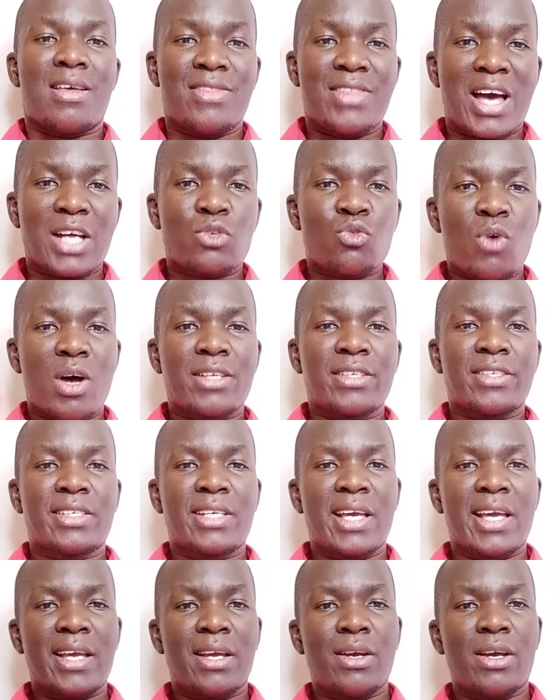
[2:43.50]
That one
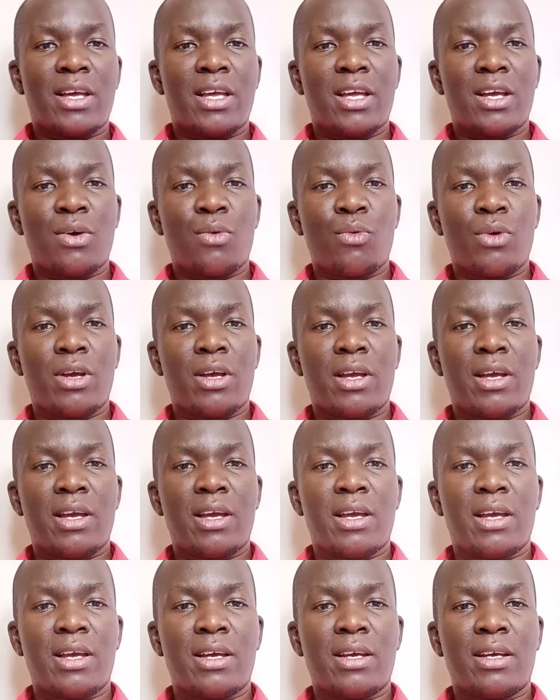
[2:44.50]
say,
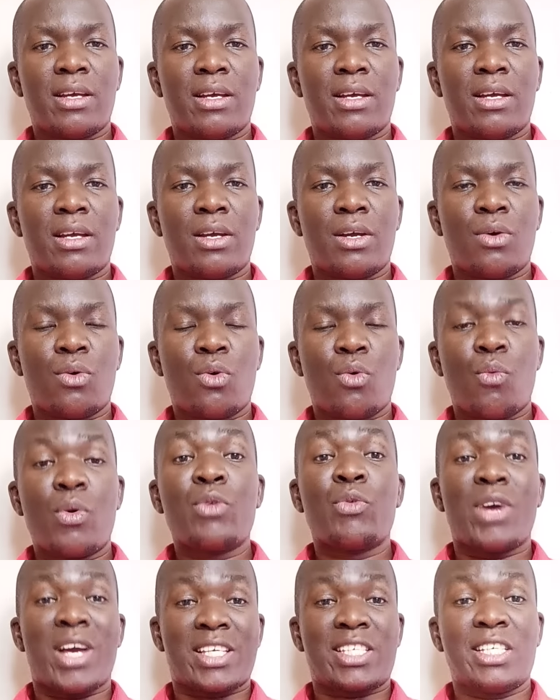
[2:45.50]
when
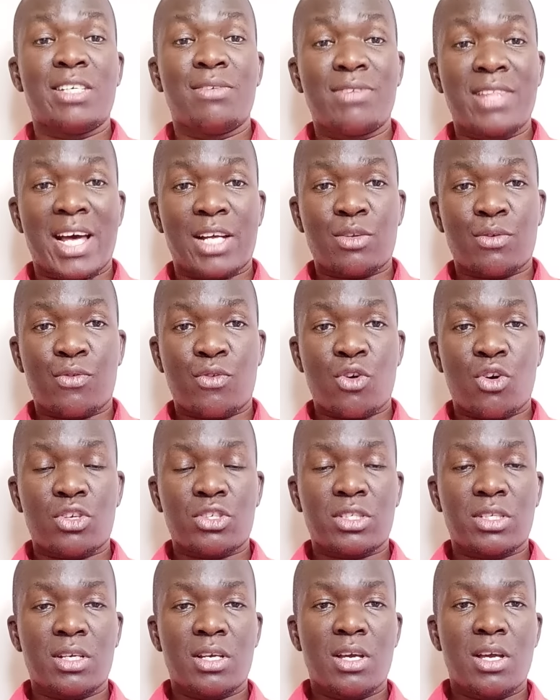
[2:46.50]
we achieve that, of
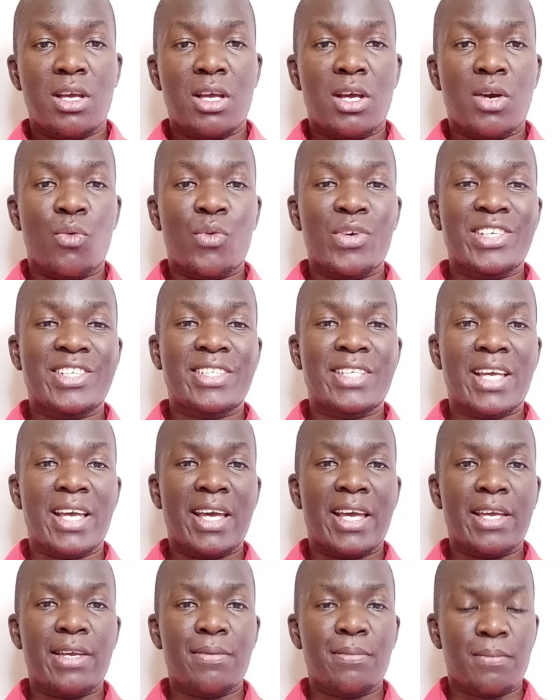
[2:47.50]
course, we
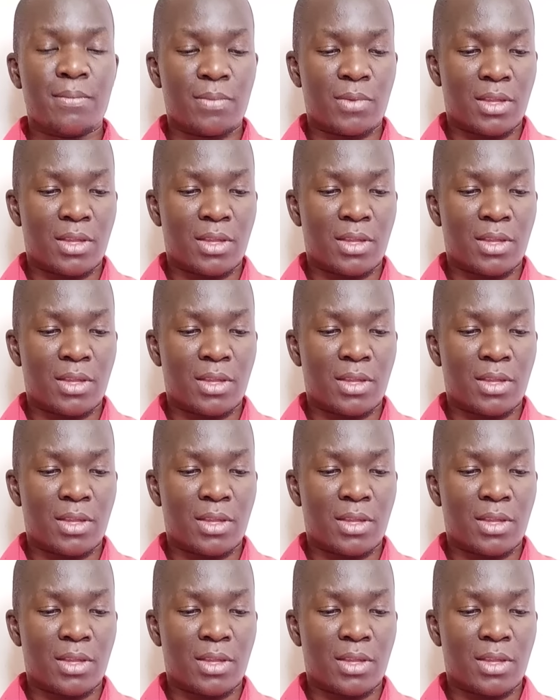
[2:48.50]
say